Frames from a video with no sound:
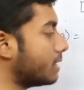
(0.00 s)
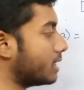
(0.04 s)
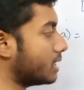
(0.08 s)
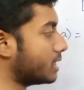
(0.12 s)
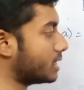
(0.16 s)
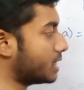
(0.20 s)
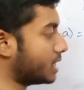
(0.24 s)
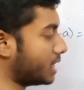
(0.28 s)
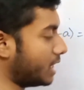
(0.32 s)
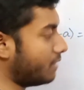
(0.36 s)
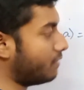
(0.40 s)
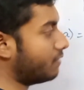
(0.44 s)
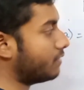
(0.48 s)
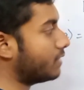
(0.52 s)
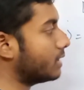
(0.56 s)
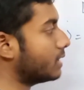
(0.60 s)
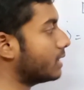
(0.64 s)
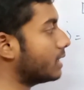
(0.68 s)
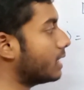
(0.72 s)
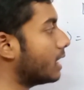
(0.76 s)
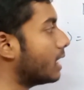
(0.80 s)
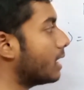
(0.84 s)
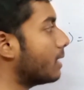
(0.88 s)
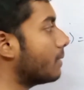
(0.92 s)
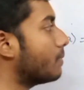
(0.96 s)
shift
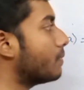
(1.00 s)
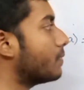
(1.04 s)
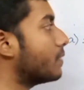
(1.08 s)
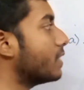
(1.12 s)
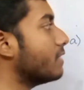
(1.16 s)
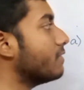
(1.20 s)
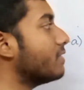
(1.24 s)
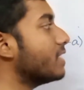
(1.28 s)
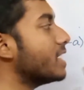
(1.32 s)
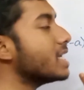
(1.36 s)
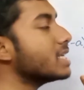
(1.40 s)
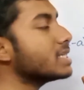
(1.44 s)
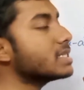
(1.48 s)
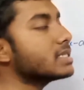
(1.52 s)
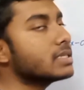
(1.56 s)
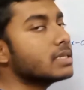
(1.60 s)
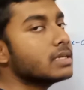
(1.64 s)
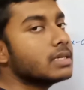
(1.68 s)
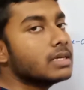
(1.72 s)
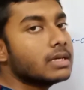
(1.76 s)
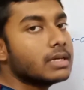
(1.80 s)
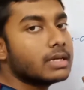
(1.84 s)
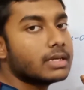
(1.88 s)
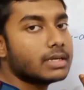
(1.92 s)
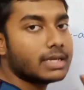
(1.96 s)
the previous
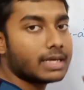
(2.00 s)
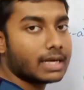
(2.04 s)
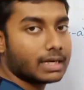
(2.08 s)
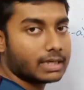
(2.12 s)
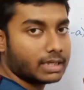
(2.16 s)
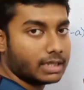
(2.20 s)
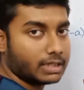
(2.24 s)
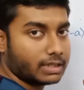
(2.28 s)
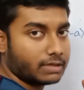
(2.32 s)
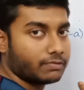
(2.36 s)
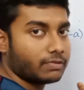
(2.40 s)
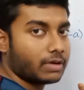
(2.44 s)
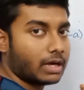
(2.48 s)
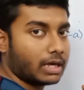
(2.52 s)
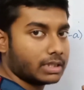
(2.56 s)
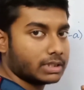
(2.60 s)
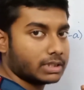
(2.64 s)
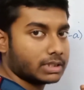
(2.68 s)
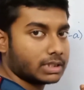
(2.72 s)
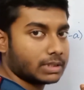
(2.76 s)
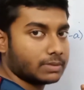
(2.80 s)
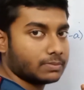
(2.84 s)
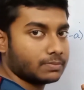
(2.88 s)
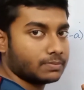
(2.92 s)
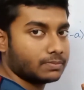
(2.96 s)
Dirac delta
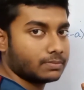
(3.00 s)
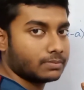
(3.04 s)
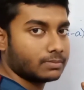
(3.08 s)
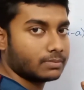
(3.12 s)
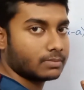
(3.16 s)
function,